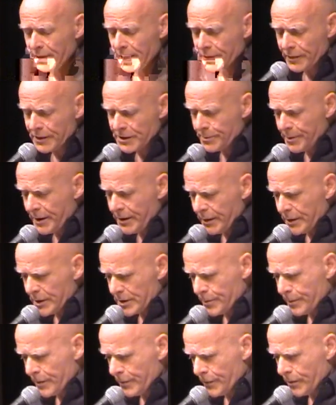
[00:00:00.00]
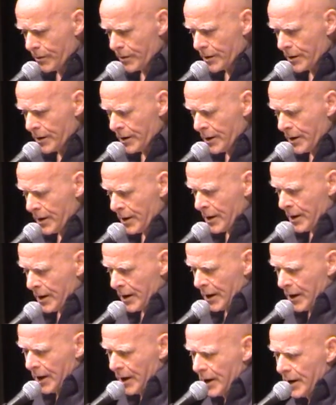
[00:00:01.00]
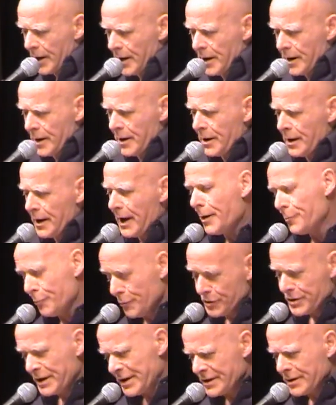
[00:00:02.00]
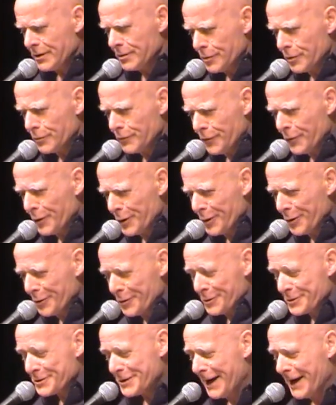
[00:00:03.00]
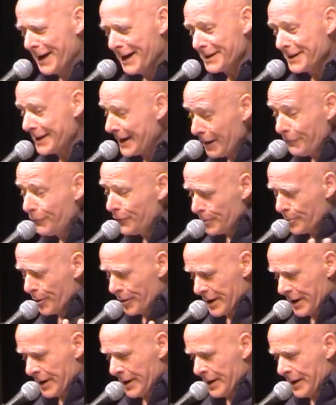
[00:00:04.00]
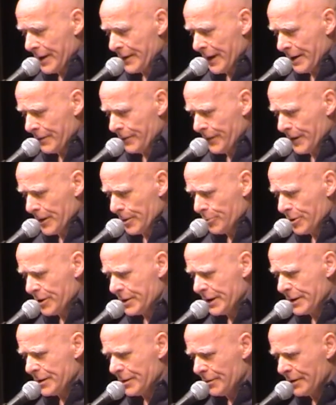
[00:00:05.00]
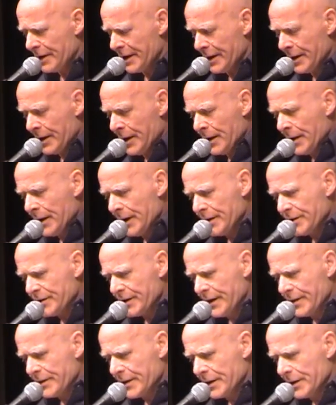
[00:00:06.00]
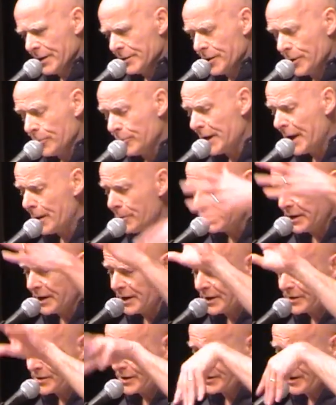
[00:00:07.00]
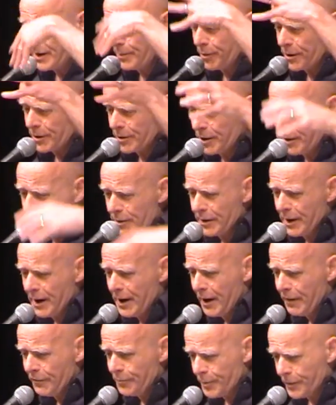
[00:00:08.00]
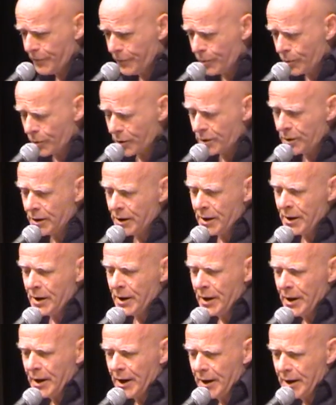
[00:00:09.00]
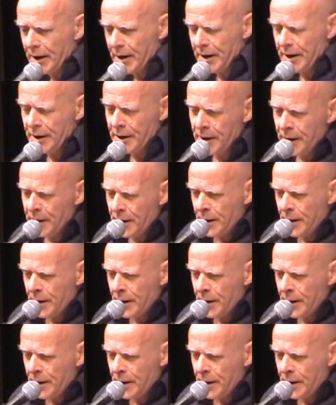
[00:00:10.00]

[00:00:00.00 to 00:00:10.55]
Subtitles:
ever experienced before, and which I still don't fully understand. And everybody had that feeling, particularly inside the Guildhall. When I went in, as I say, about an hour and a half before a